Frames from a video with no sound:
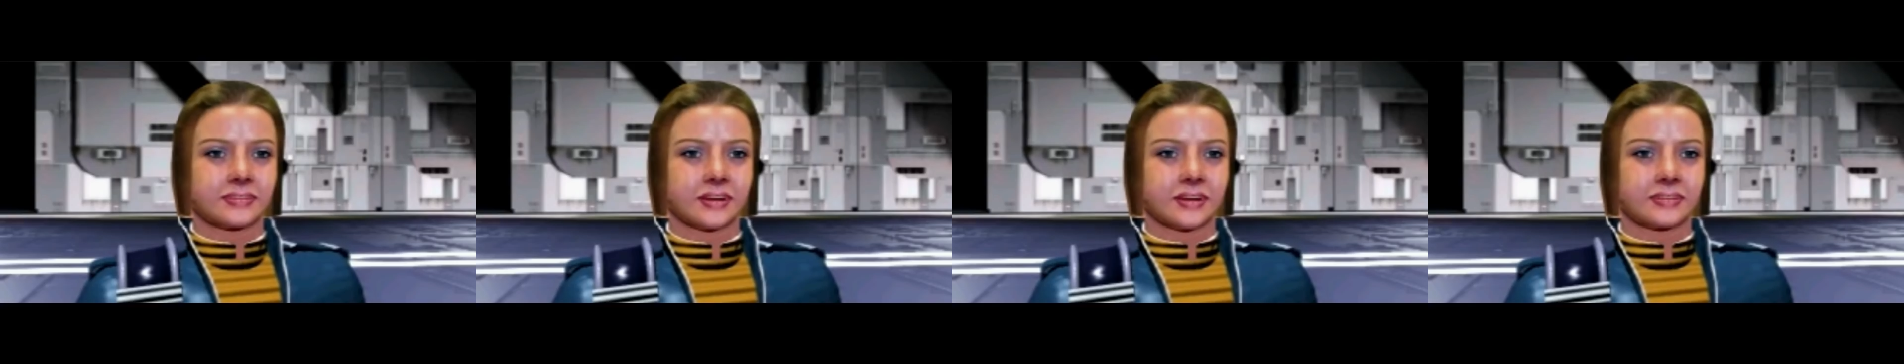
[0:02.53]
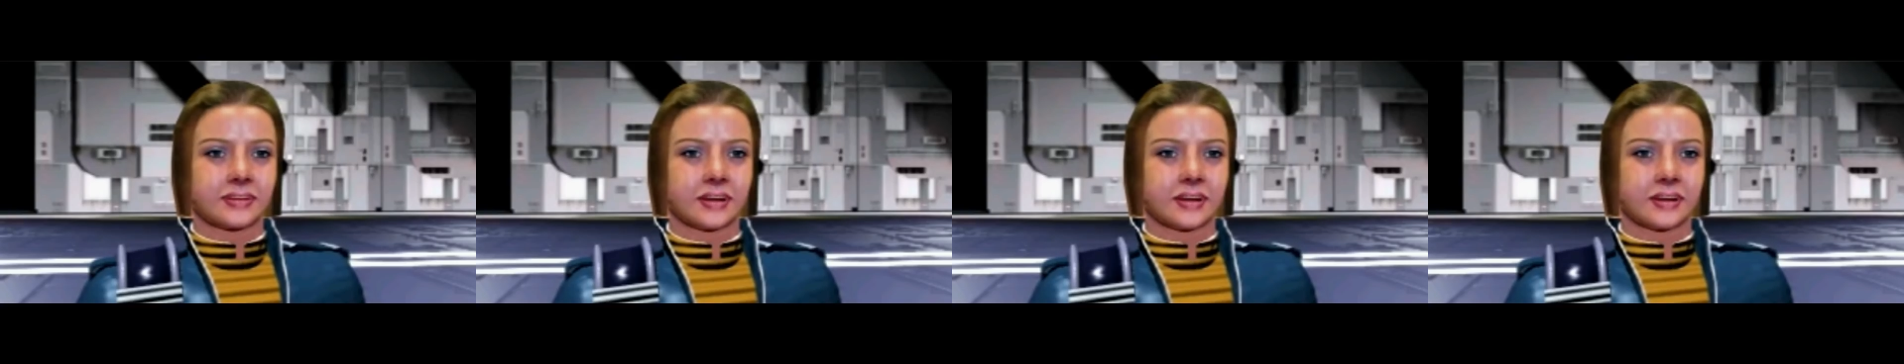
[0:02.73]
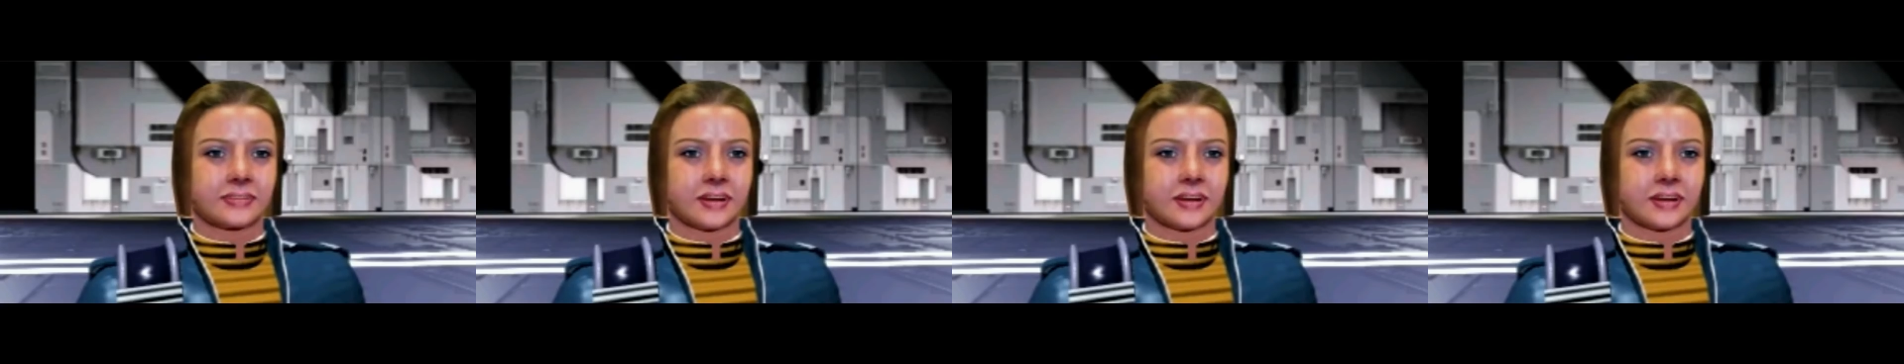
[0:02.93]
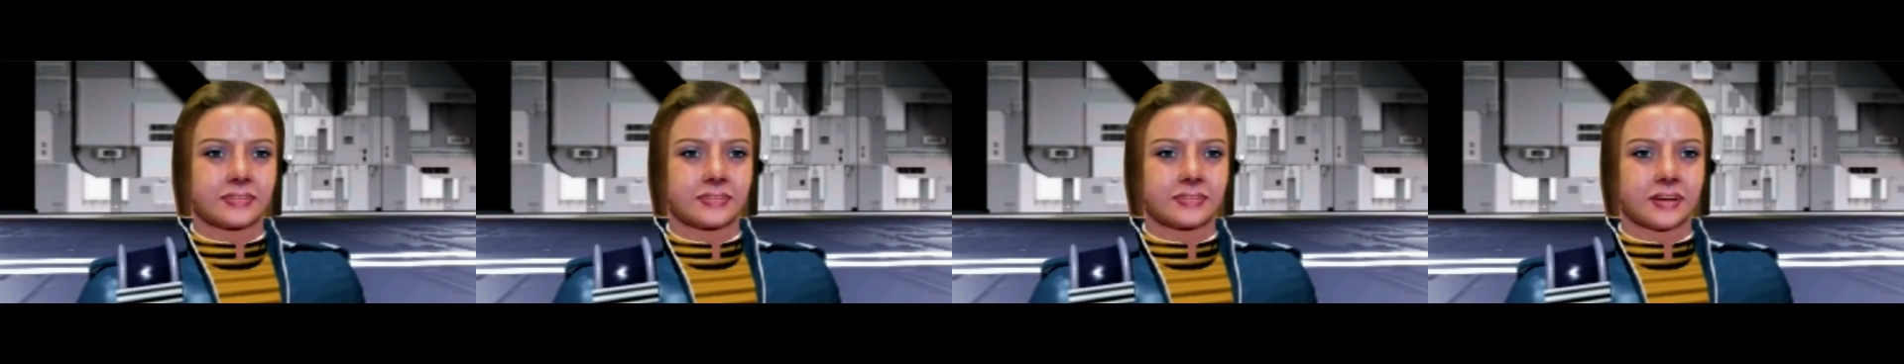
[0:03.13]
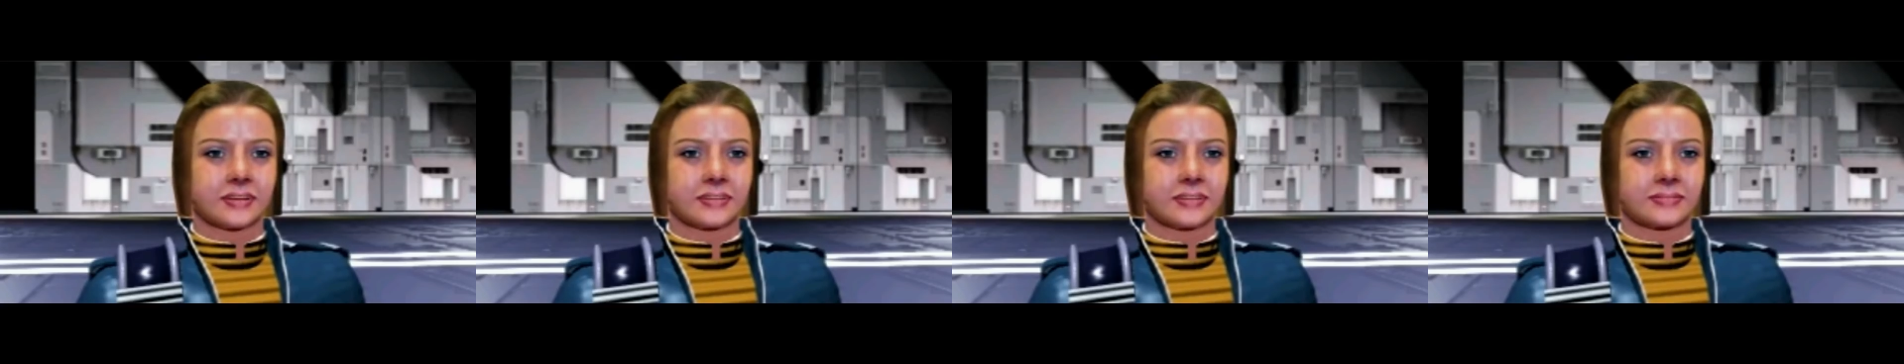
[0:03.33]
Sure do,
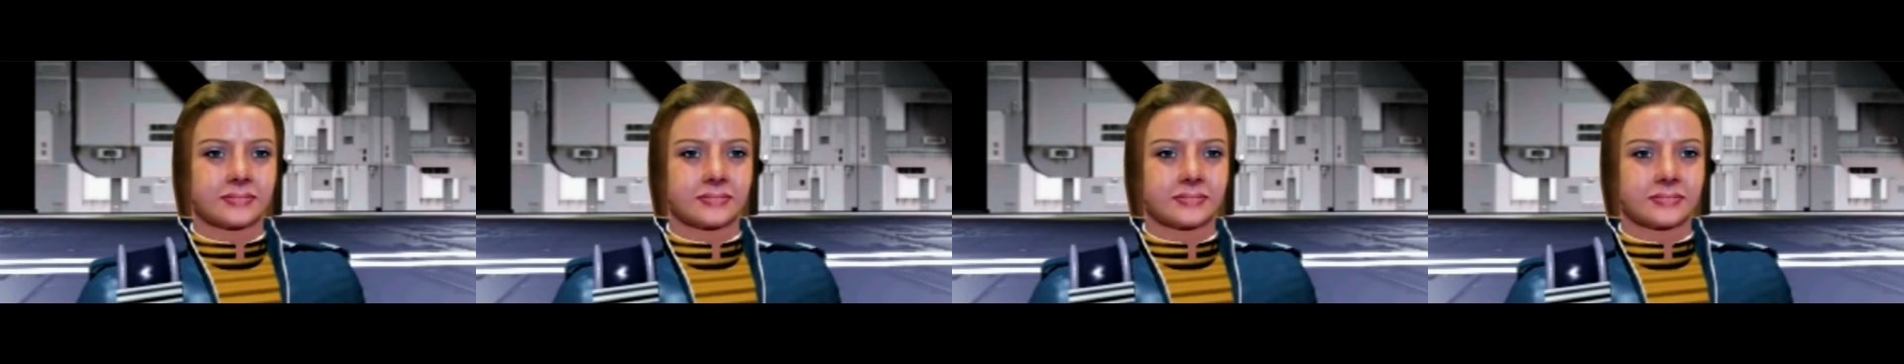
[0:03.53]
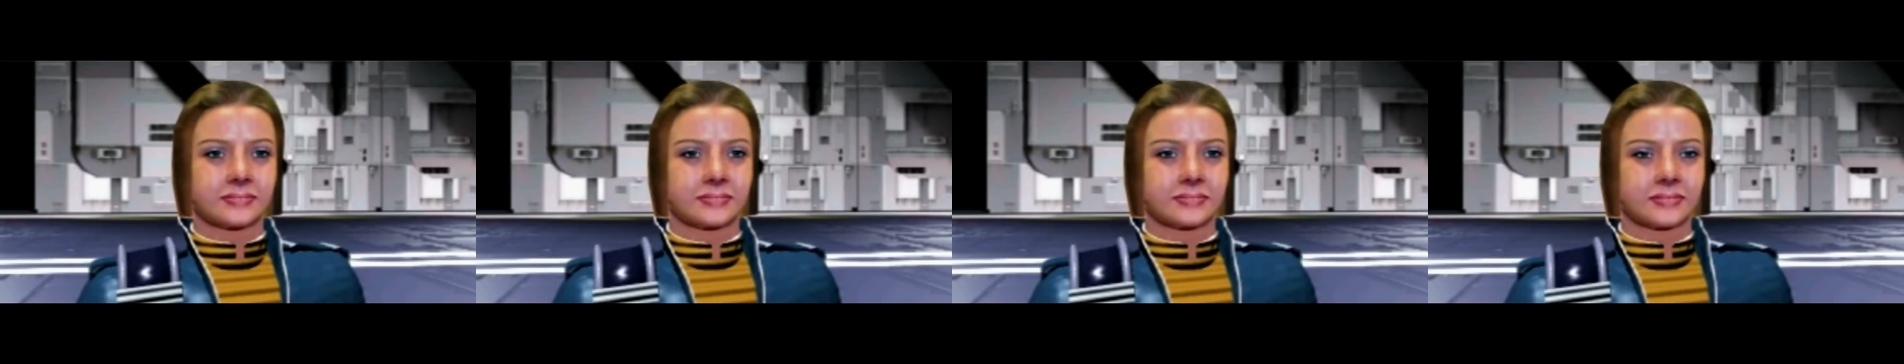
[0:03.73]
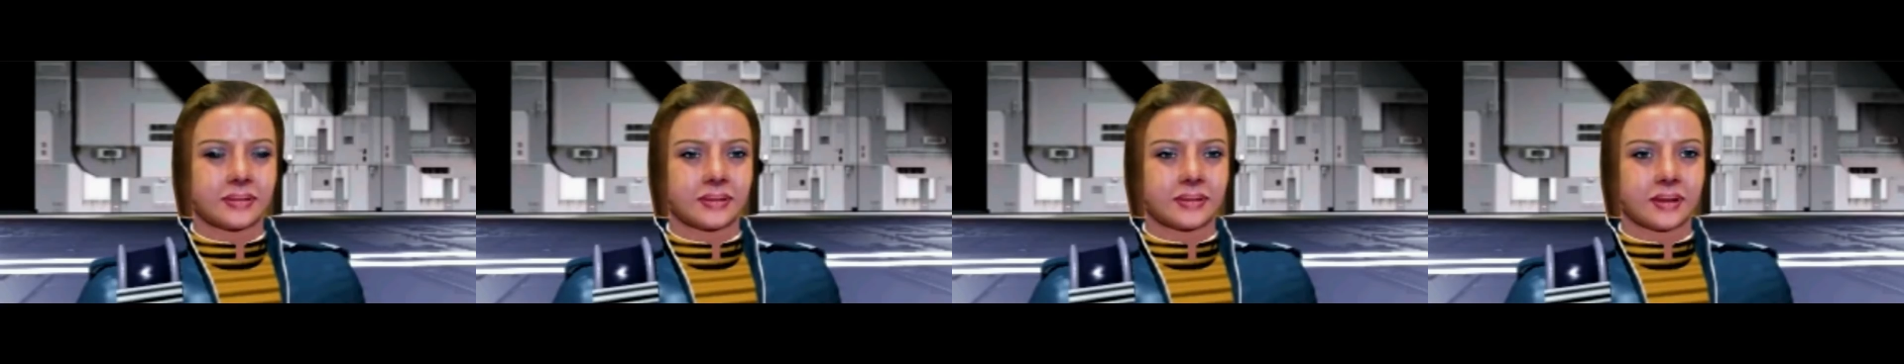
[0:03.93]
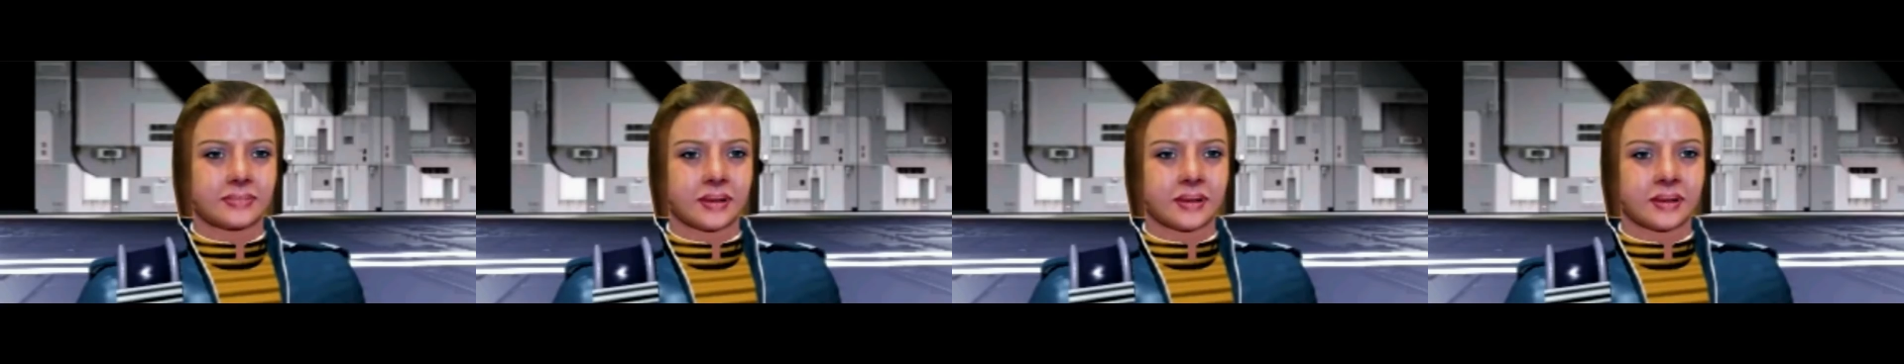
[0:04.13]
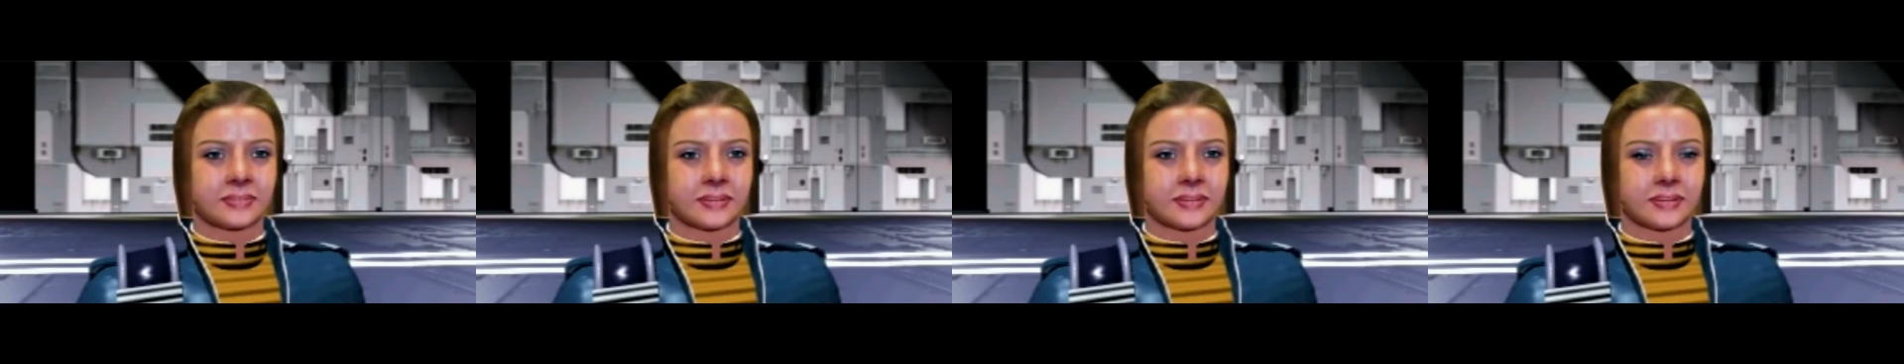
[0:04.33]
Captain. Still
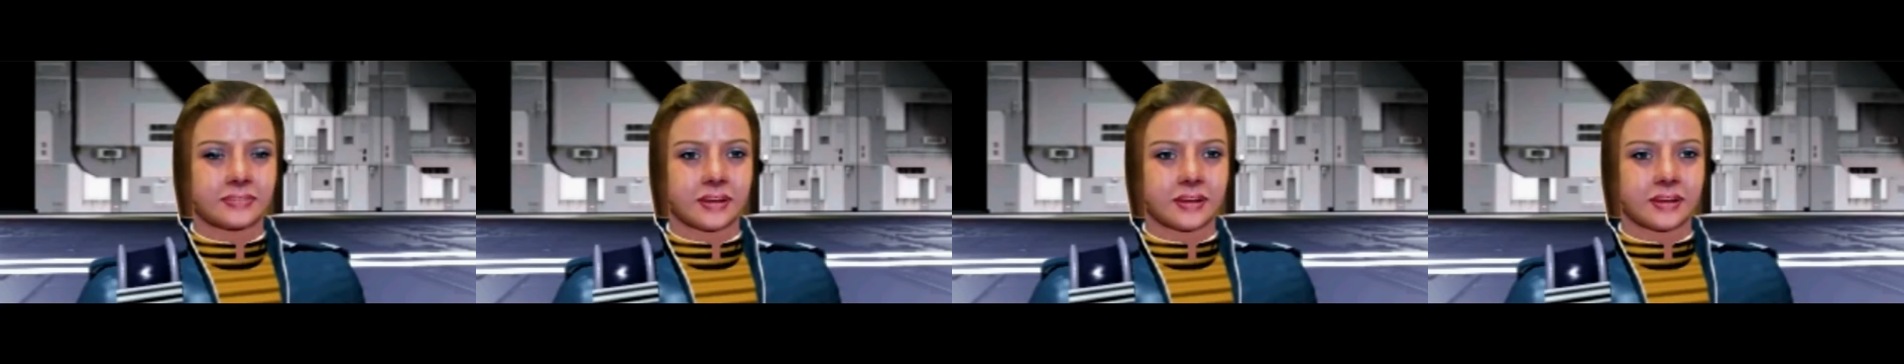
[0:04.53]
checking